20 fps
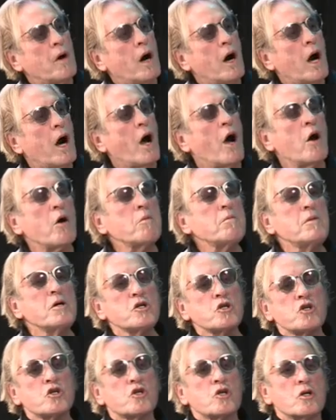how
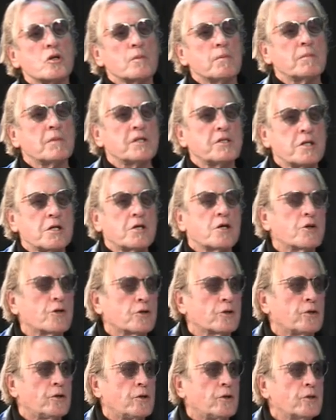much
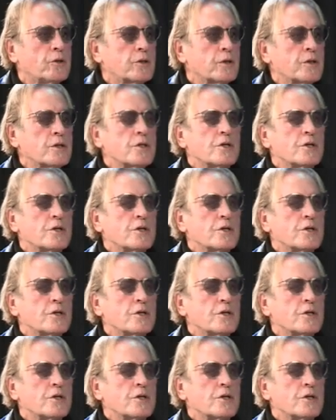material